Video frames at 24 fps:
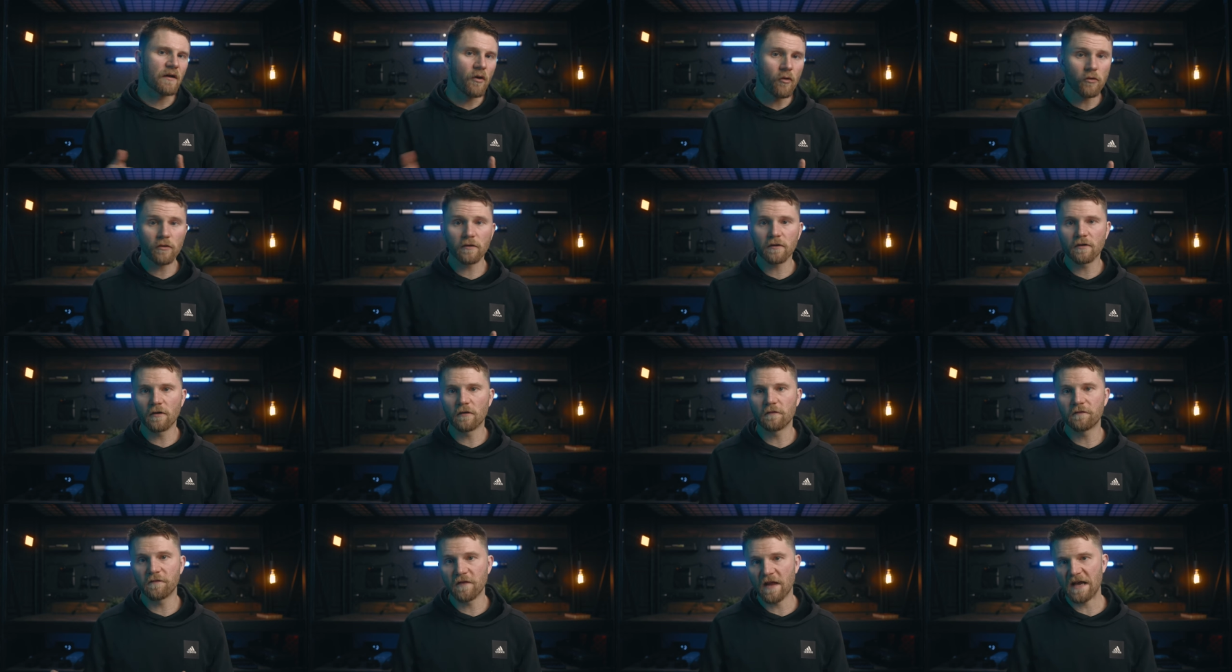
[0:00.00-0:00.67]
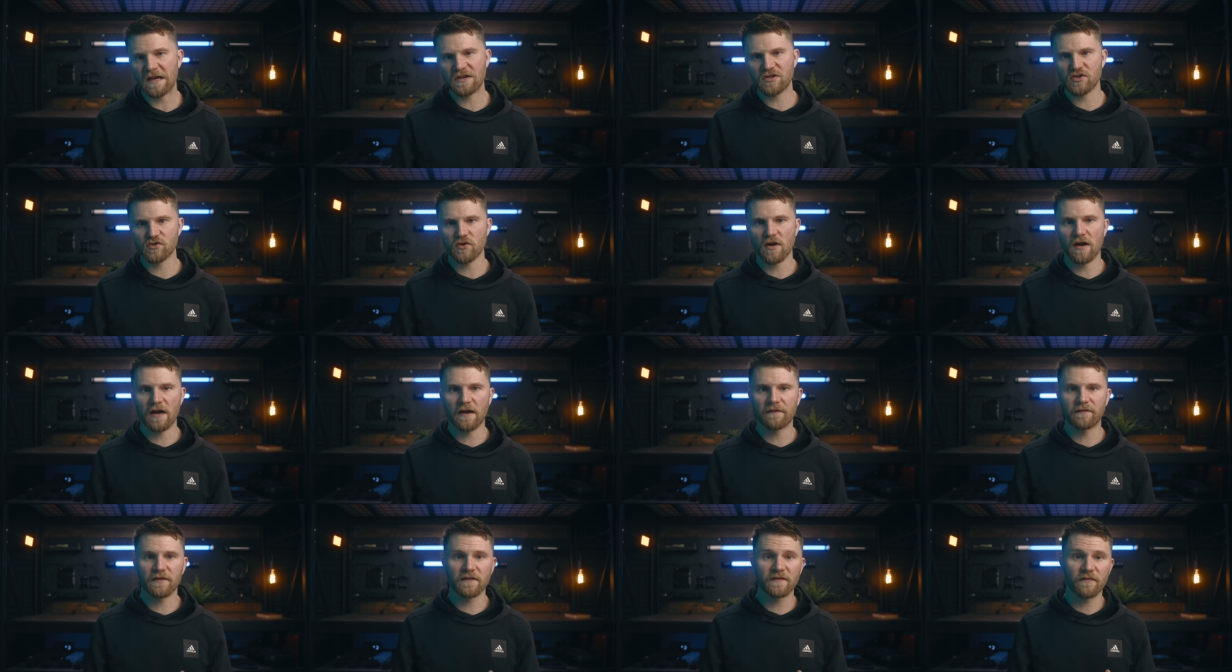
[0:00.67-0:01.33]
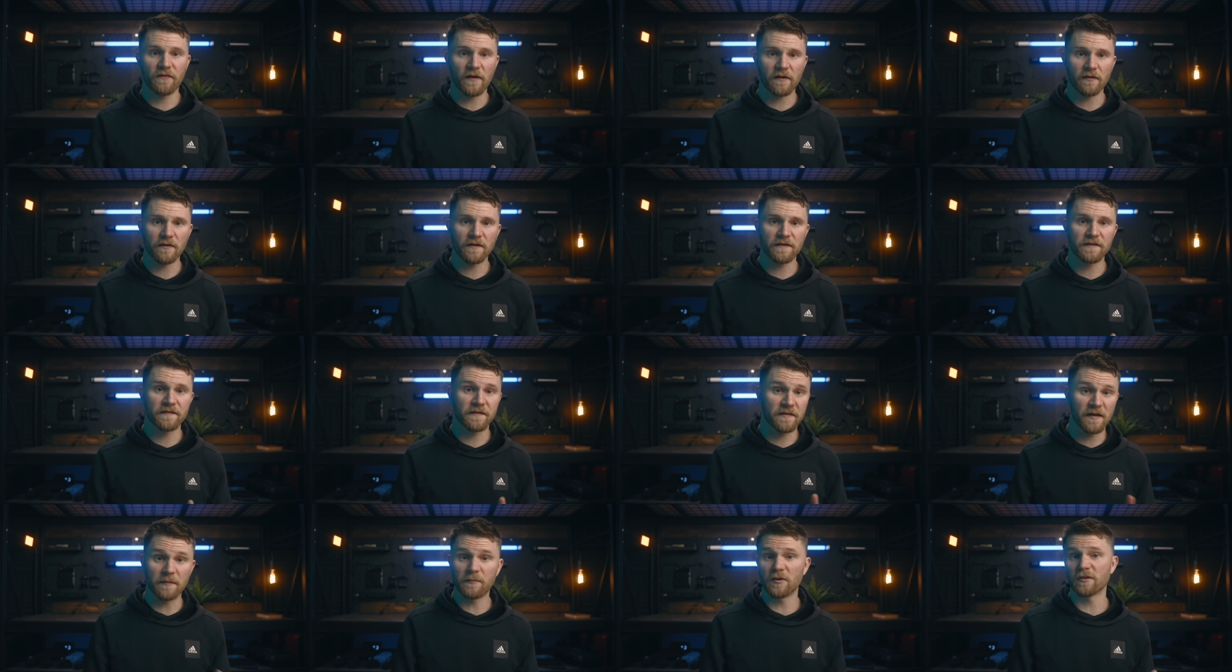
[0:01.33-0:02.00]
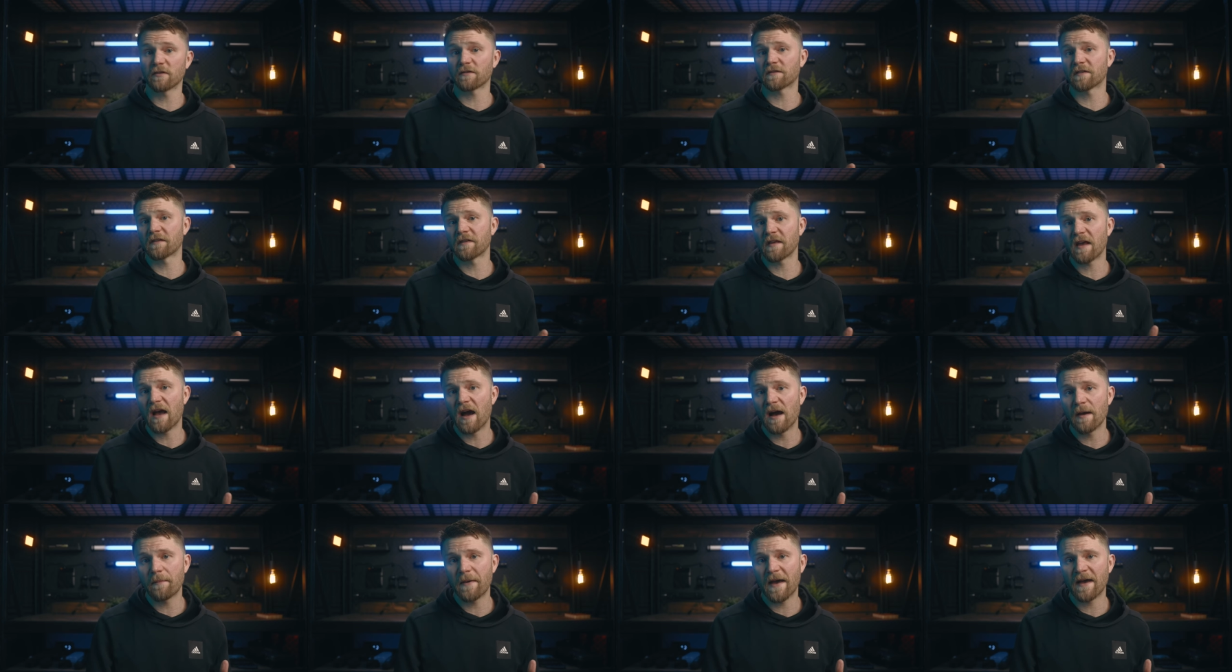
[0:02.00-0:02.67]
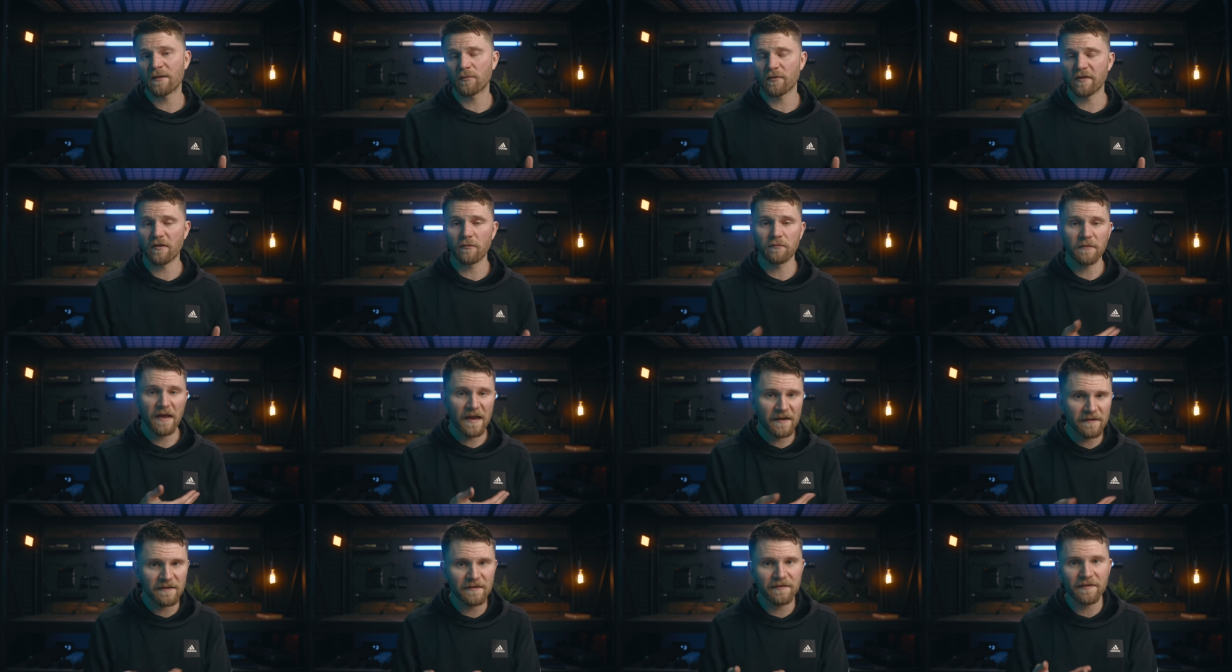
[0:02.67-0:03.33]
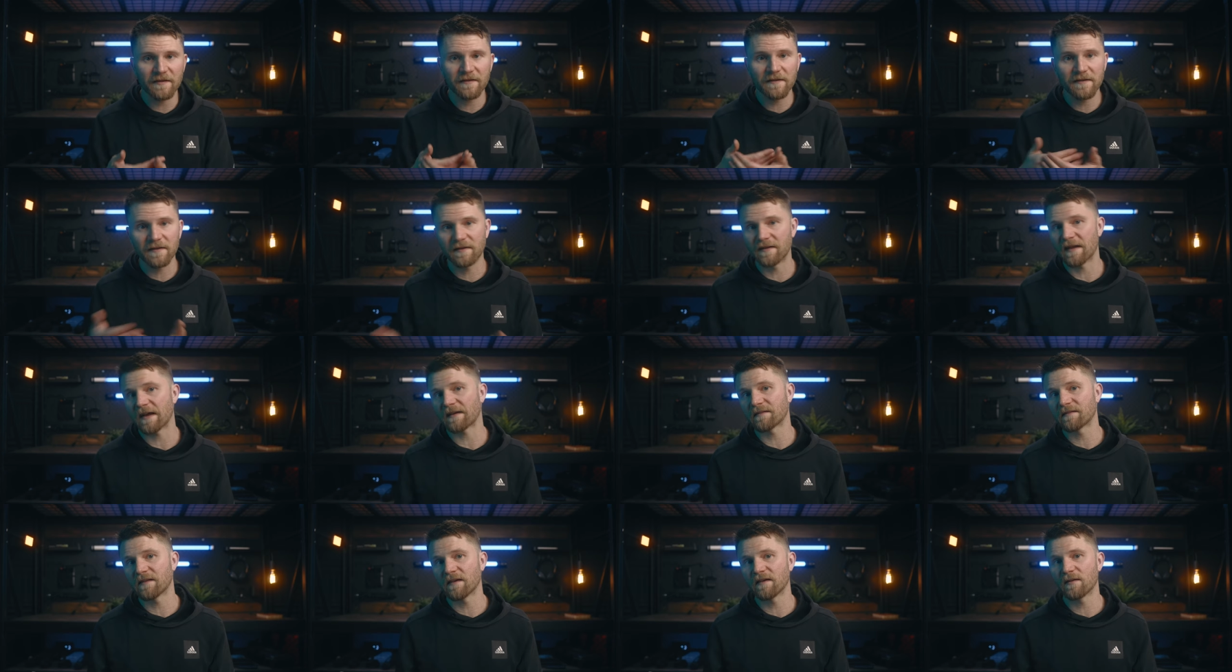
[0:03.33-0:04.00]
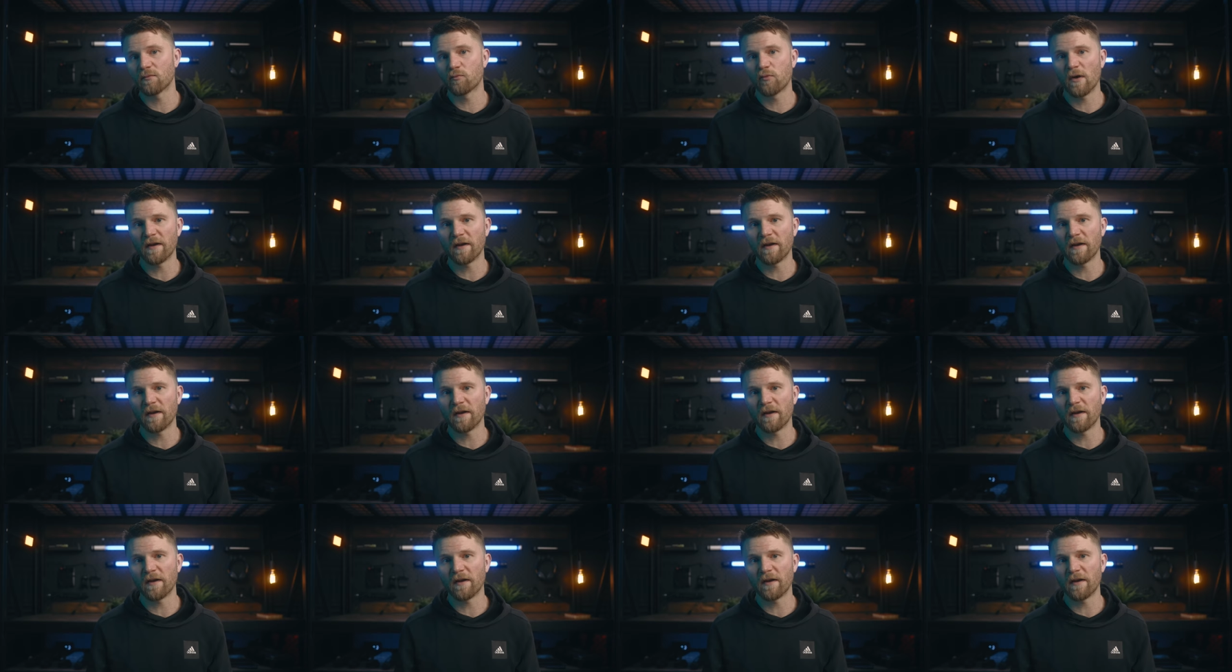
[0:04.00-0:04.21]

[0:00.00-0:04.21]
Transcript: Orico flash drive is very similar to the iPad without anything connected,